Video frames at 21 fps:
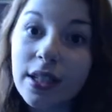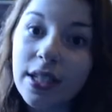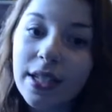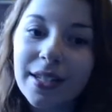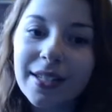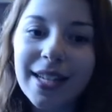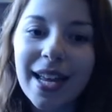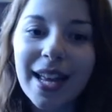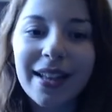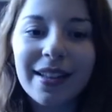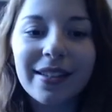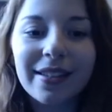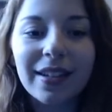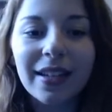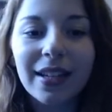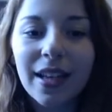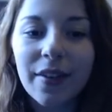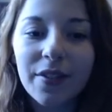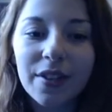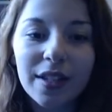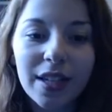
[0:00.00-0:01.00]
Year 10s
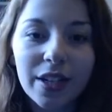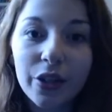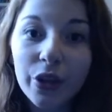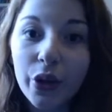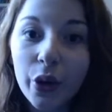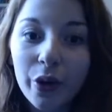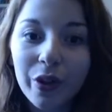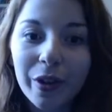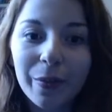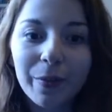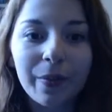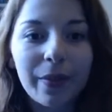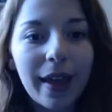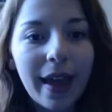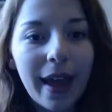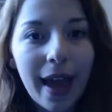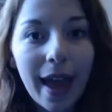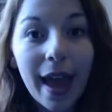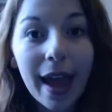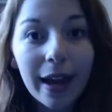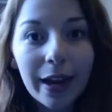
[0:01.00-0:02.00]
and 11s, I don't know them.
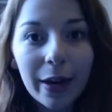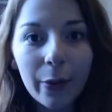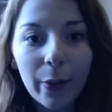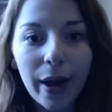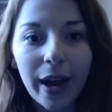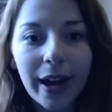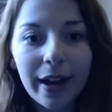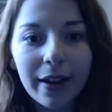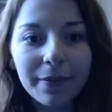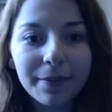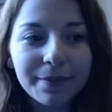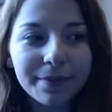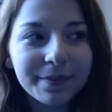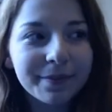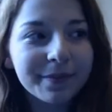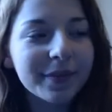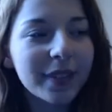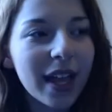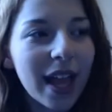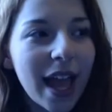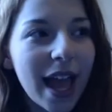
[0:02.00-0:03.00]
Anyway,
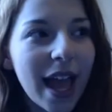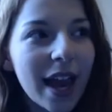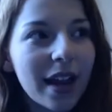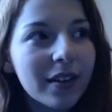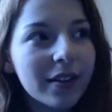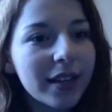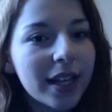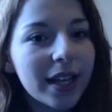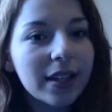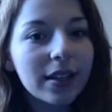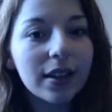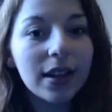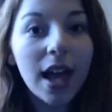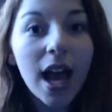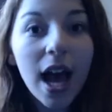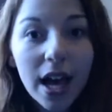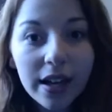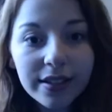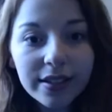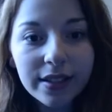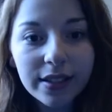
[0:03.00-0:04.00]
and then
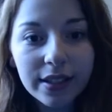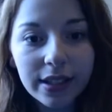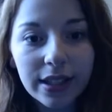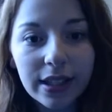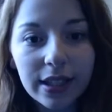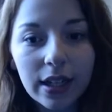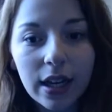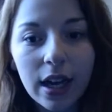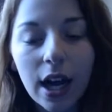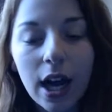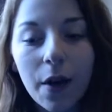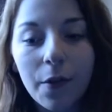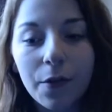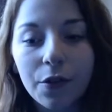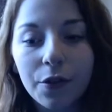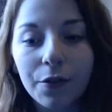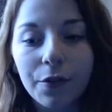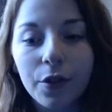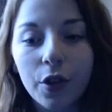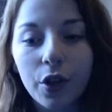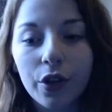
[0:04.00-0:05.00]
lastly,
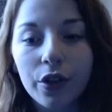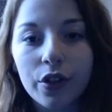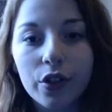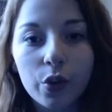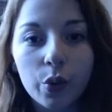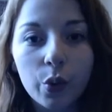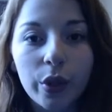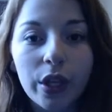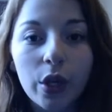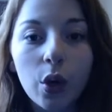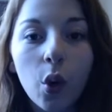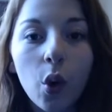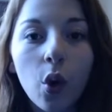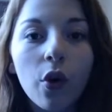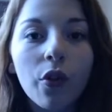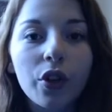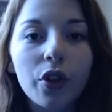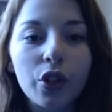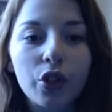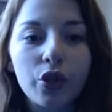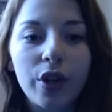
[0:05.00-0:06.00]
after Florence, we
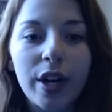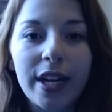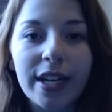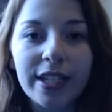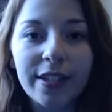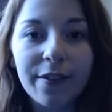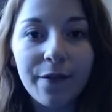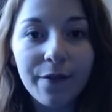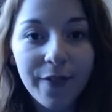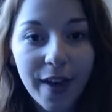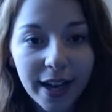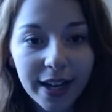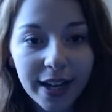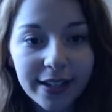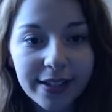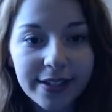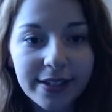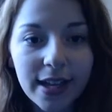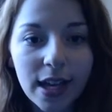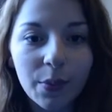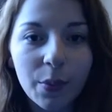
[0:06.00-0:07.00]
caught the train to
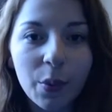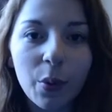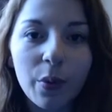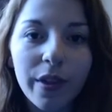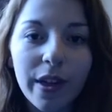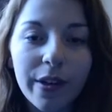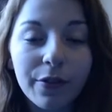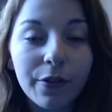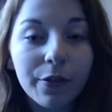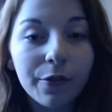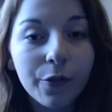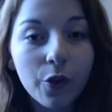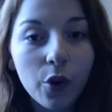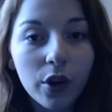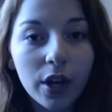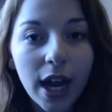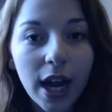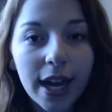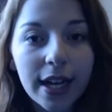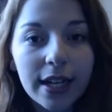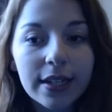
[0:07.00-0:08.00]
Venice, and we were there for 4
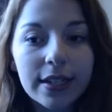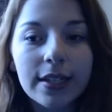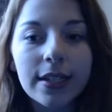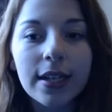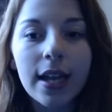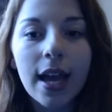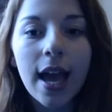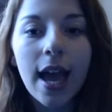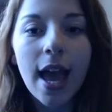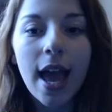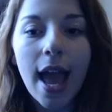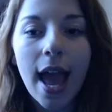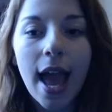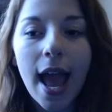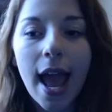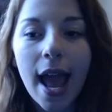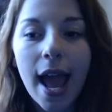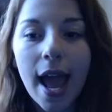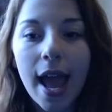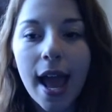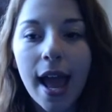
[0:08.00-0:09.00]
nights.
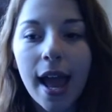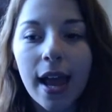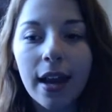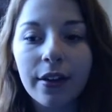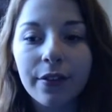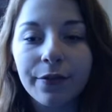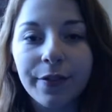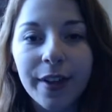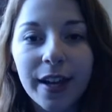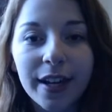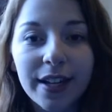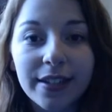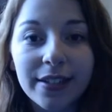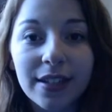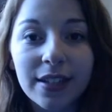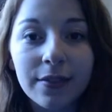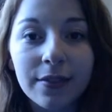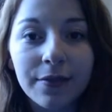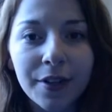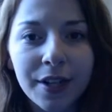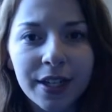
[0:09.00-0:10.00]
And Venice
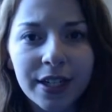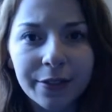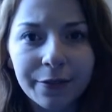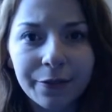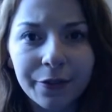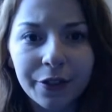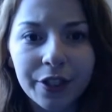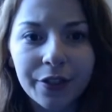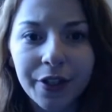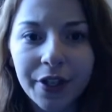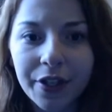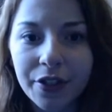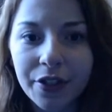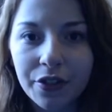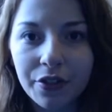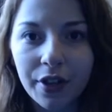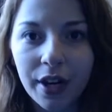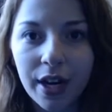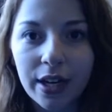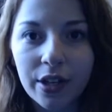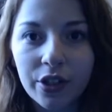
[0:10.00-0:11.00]
is very different, very
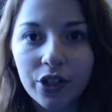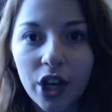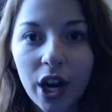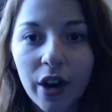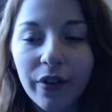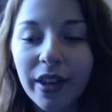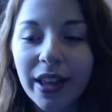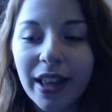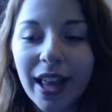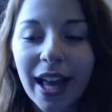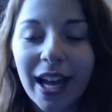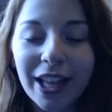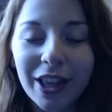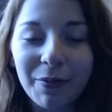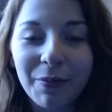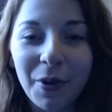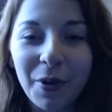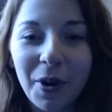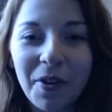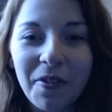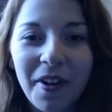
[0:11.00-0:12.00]
strange. I really like
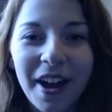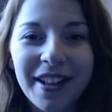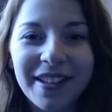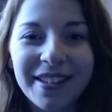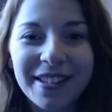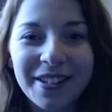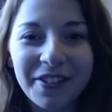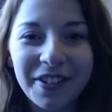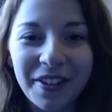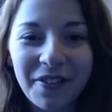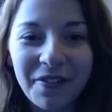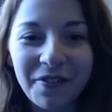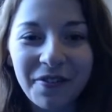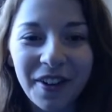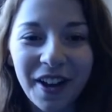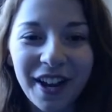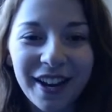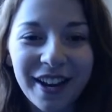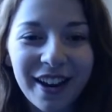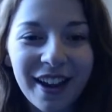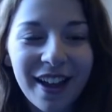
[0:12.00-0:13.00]
the boat rides. They're really
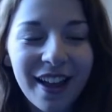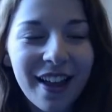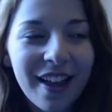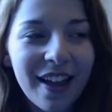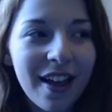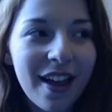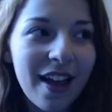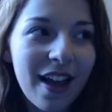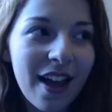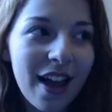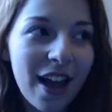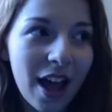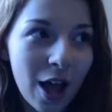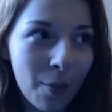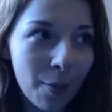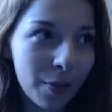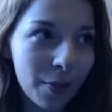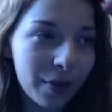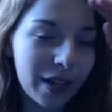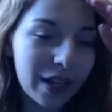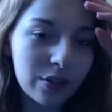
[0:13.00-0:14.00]
fun.
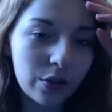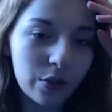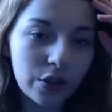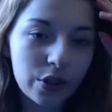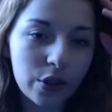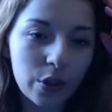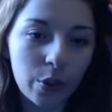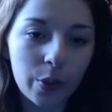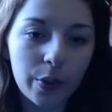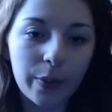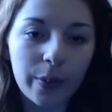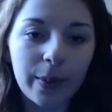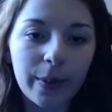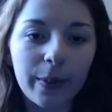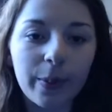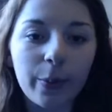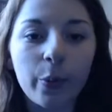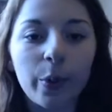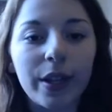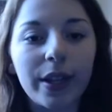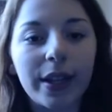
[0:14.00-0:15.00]
But that's also
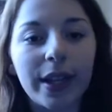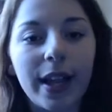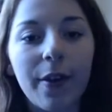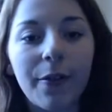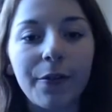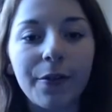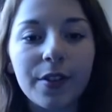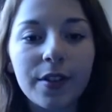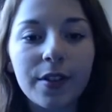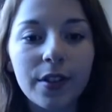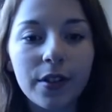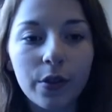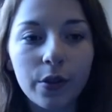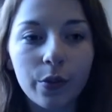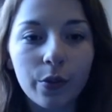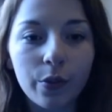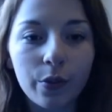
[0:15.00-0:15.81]
when we left